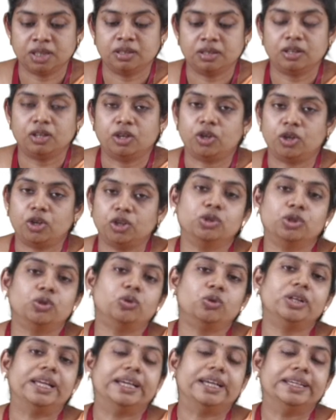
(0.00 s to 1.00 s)
On the
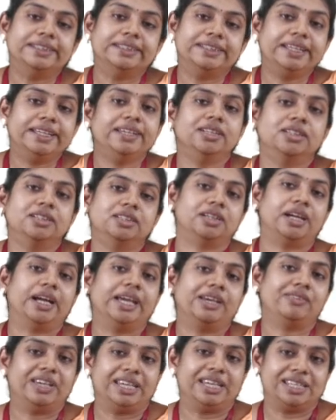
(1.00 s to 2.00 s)
whole, I think I
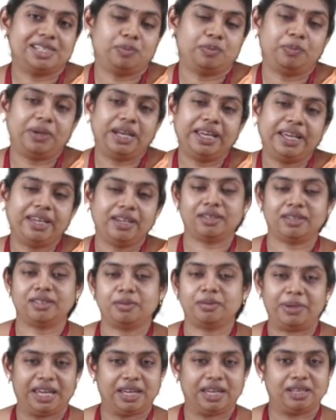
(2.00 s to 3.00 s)
have explained the
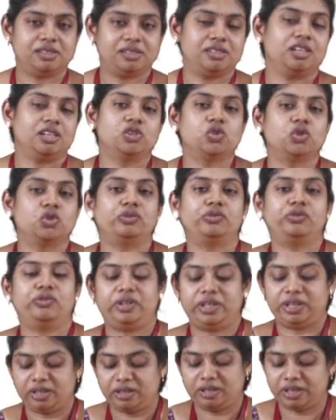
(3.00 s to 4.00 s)
basics of
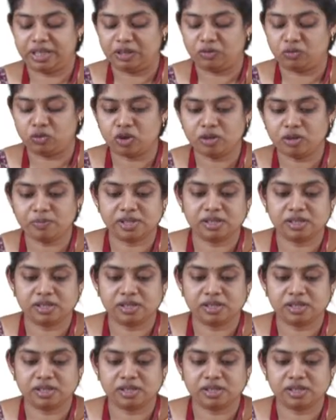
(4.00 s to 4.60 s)
DevOps.